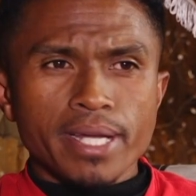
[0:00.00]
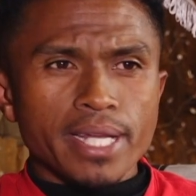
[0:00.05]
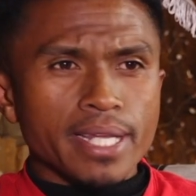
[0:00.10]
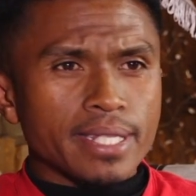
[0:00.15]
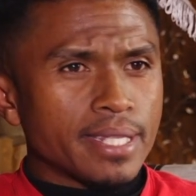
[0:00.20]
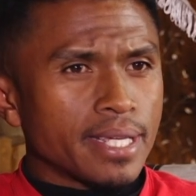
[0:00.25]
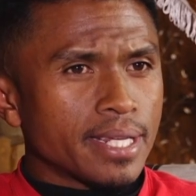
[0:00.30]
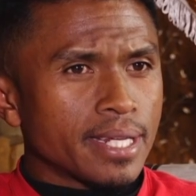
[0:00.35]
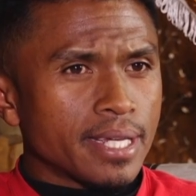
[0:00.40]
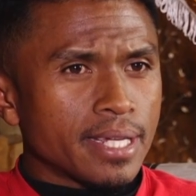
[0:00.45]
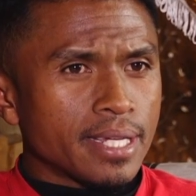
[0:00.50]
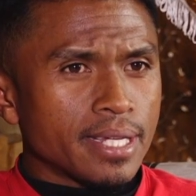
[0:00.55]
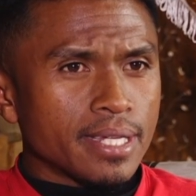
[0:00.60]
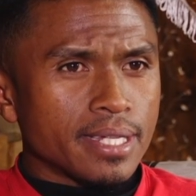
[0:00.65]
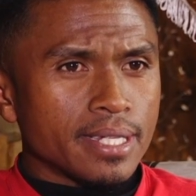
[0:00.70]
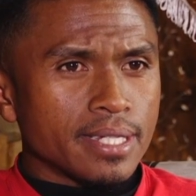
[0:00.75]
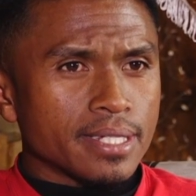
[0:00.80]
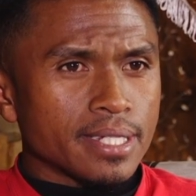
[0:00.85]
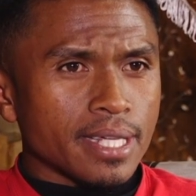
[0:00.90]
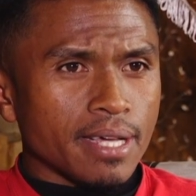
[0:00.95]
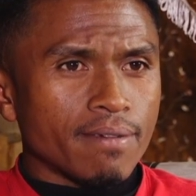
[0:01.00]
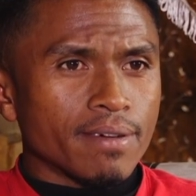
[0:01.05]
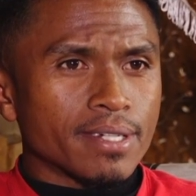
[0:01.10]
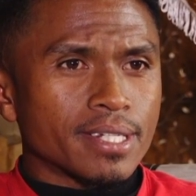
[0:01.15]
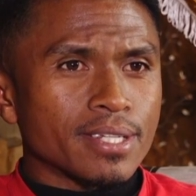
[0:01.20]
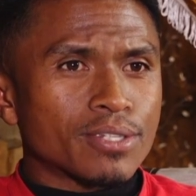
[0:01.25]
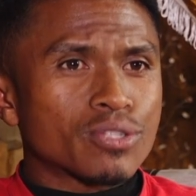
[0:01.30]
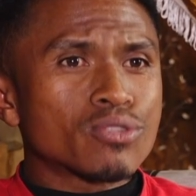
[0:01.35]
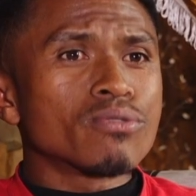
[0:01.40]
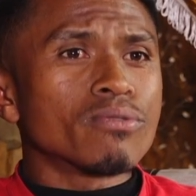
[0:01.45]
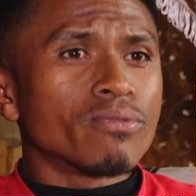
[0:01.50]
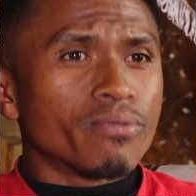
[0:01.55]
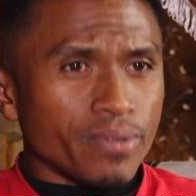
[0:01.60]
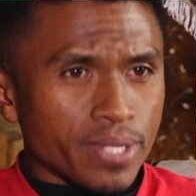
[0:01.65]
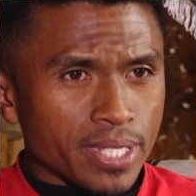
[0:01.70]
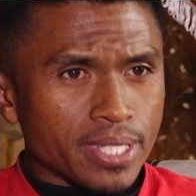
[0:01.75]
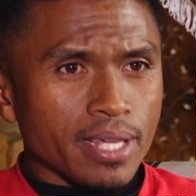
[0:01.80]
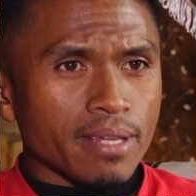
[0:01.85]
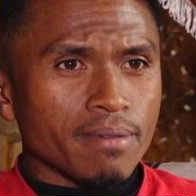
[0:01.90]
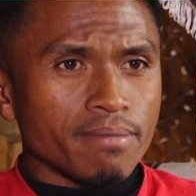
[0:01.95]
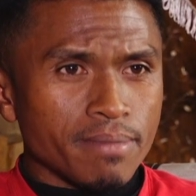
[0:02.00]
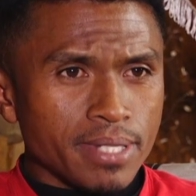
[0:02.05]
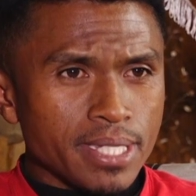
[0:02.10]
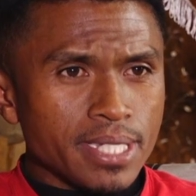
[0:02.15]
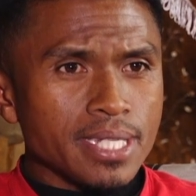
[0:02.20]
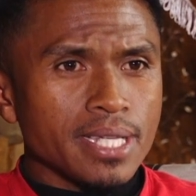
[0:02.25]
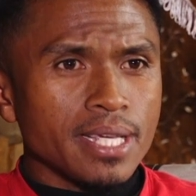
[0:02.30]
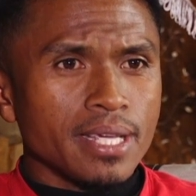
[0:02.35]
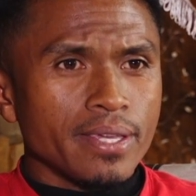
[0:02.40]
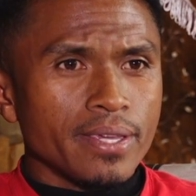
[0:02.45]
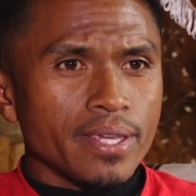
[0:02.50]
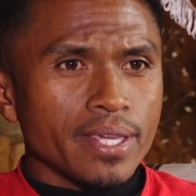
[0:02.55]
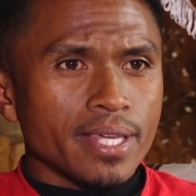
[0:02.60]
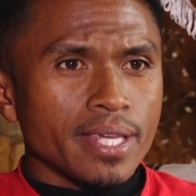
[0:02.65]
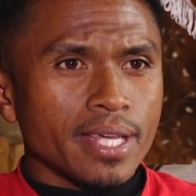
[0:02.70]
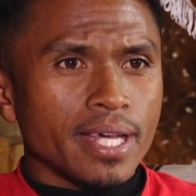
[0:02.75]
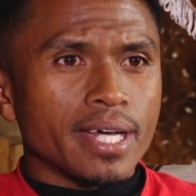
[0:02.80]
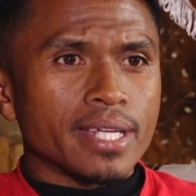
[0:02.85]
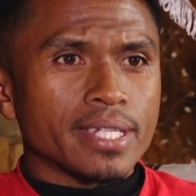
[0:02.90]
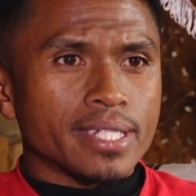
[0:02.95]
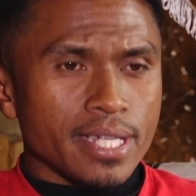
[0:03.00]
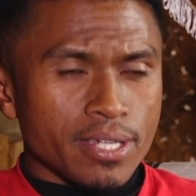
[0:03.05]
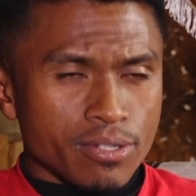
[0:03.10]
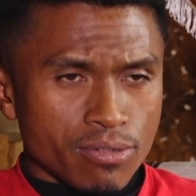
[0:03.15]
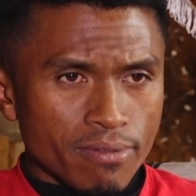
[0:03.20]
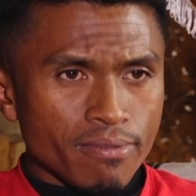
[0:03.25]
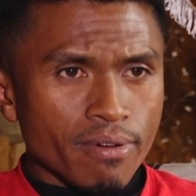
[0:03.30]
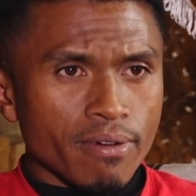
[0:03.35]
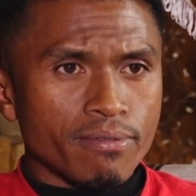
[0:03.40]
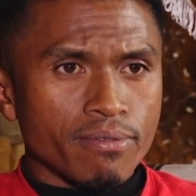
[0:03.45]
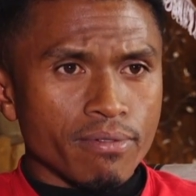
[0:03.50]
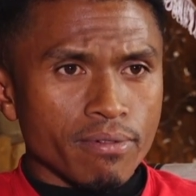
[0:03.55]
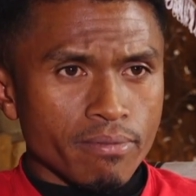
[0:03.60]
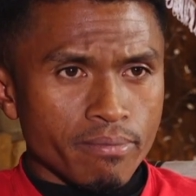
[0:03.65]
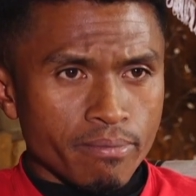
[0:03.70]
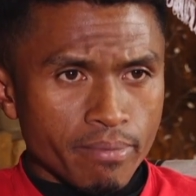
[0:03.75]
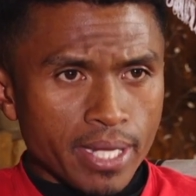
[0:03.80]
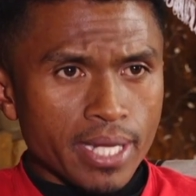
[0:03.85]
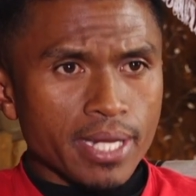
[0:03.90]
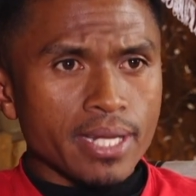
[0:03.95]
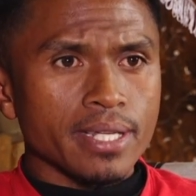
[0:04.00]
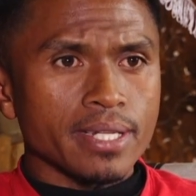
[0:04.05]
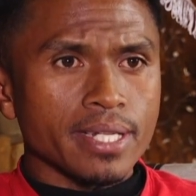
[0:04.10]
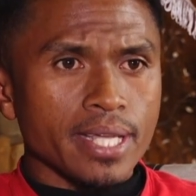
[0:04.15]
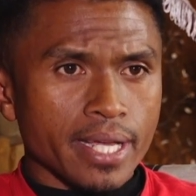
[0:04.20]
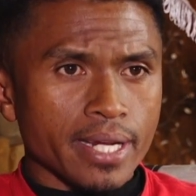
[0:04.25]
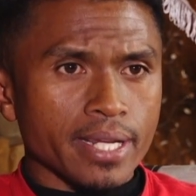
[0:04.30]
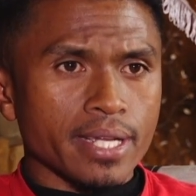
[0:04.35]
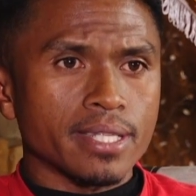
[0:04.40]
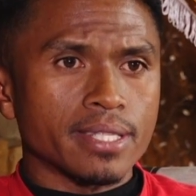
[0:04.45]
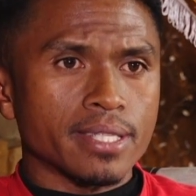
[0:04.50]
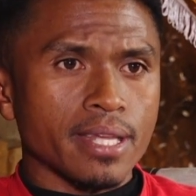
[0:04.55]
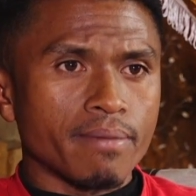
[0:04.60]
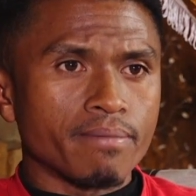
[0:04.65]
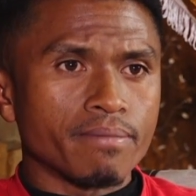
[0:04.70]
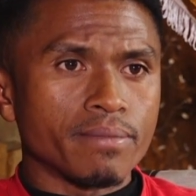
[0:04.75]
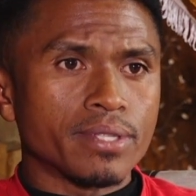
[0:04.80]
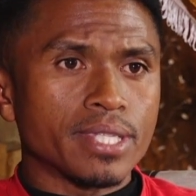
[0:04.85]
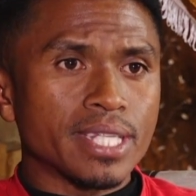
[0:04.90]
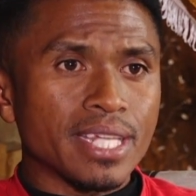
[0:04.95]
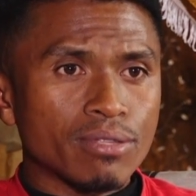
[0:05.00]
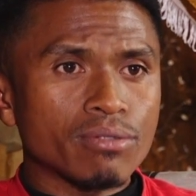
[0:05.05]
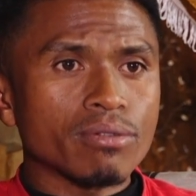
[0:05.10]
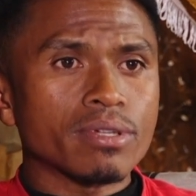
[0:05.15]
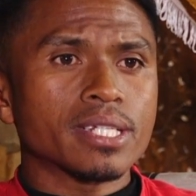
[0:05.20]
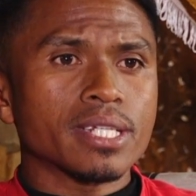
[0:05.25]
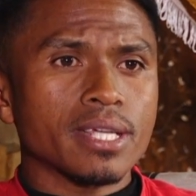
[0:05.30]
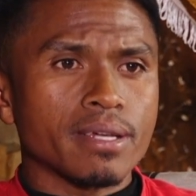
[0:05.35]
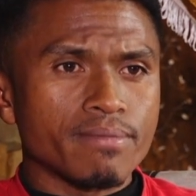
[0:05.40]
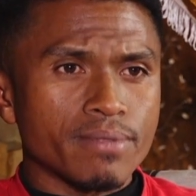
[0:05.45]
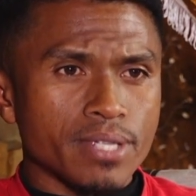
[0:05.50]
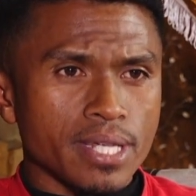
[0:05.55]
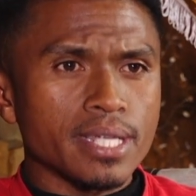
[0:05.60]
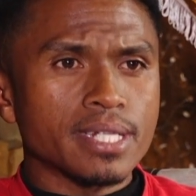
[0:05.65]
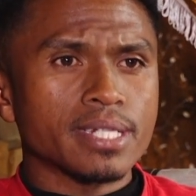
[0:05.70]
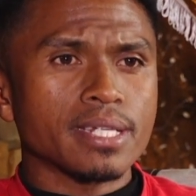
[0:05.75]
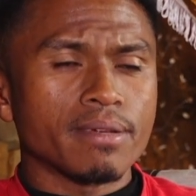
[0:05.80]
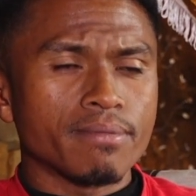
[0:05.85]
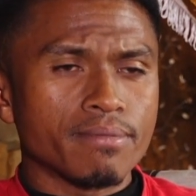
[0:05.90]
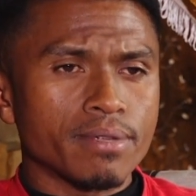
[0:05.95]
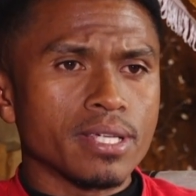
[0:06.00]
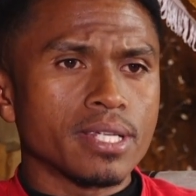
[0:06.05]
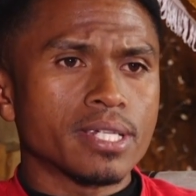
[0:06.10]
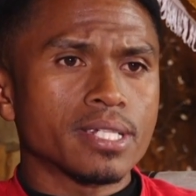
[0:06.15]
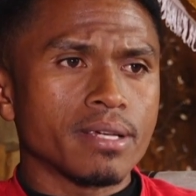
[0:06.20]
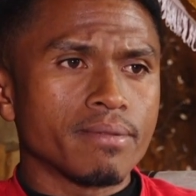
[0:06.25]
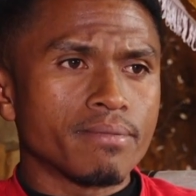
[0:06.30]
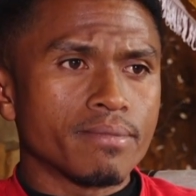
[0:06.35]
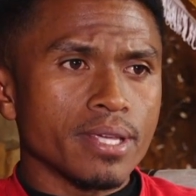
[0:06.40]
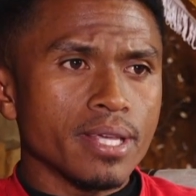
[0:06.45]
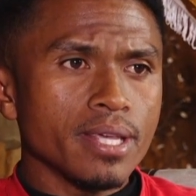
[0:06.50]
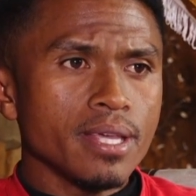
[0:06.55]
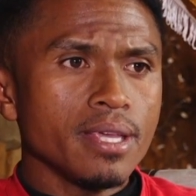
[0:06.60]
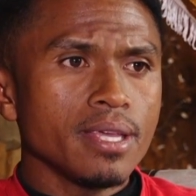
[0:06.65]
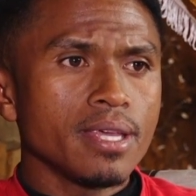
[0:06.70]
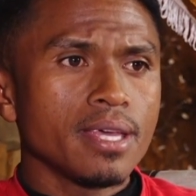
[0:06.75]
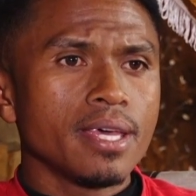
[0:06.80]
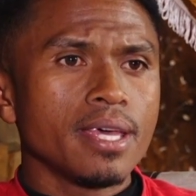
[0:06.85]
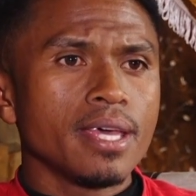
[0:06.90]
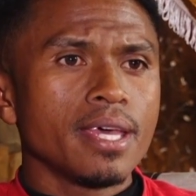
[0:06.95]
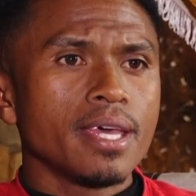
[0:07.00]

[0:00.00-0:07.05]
me, Father Pedro is the hand of God that touched me directly. When he says something, he does it. I've seen it for a long time.